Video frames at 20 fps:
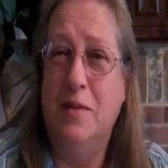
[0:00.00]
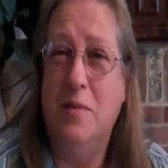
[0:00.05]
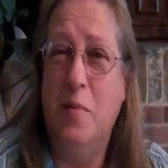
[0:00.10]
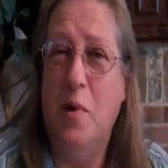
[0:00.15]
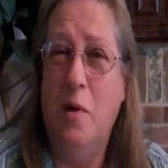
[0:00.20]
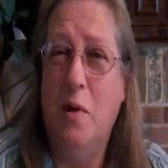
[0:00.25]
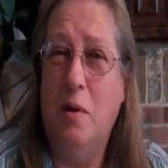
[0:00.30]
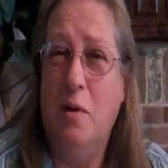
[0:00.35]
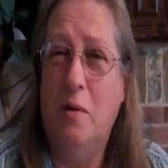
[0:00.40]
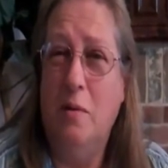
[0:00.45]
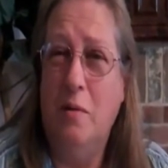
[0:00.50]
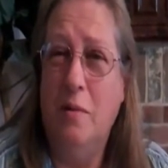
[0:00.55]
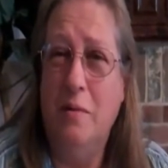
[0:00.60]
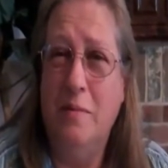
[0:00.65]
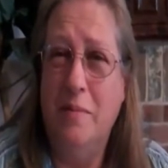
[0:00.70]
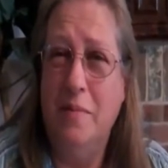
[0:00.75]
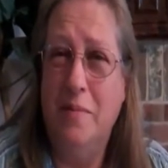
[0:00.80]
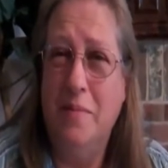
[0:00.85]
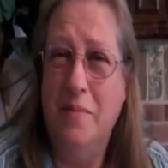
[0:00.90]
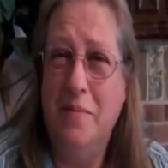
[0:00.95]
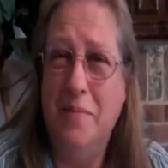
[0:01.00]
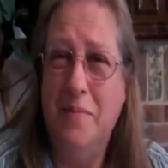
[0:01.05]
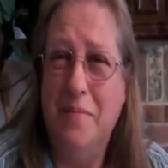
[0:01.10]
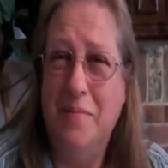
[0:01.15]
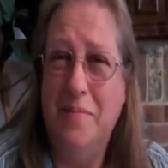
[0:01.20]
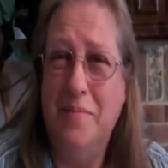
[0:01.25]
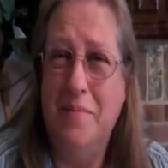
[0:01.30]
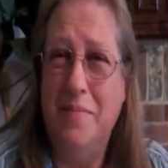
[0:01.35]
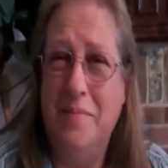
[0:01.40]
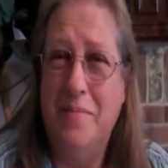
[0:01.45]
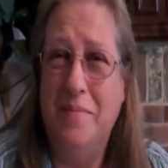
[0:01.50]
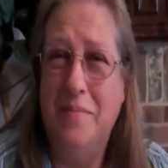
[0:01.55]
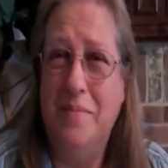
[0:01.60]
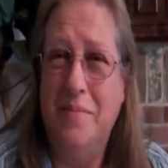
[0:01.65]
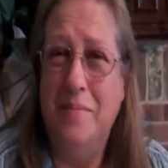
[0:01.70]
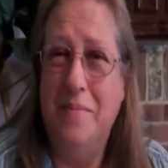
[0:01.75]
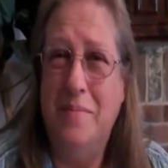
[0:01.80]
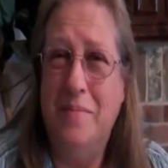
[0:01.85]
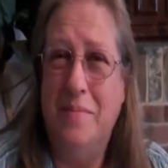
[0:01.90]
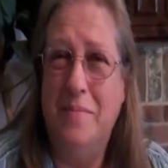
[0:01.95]
It's a miracle. Would you
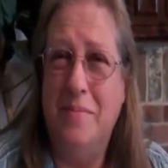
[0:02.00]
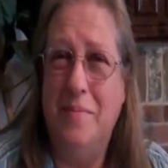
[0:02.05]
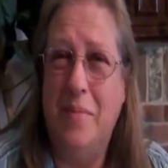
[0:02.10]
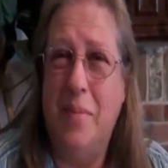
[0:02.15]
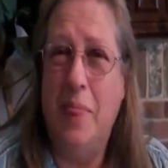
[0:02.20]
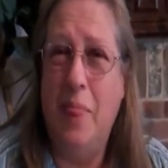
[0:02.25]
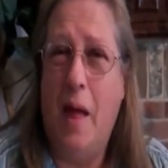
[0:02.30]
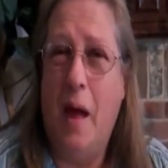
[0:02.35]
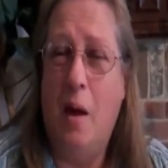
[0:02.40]
recommend it?